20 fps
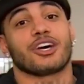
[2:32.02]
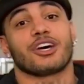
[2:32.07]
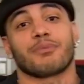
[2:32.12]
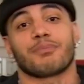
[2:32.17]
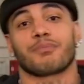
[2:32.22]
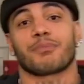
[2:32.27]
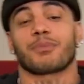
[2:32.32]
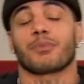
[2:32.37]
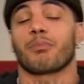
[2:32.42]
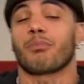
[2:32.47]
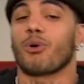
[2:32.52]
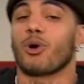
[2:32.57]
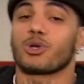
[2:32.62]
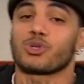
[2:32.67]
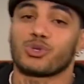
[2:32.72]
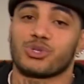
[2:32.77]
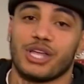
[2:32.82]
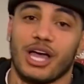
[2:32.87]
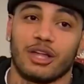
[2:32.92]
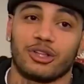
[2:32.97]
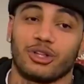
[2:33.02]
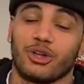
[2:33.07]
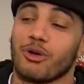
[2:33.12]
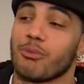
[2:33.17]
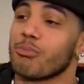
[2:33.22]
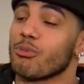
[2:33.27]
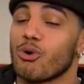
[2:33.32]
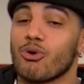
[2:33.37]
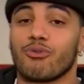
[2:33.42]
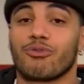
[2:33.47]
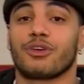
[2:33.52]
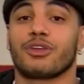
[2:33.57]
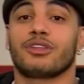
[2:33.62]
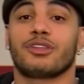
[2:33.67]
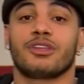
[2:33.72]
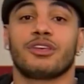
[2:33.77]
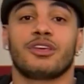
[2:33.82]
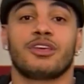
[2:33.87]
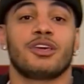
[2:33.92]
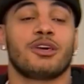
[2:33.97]
up, and boys was out there
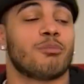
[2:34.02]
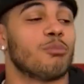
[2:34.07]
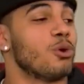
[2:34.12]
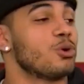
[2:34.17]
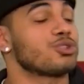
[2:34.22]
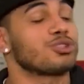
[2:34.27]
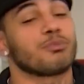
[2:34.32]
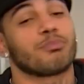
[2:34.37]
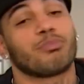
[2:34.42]
moving. Most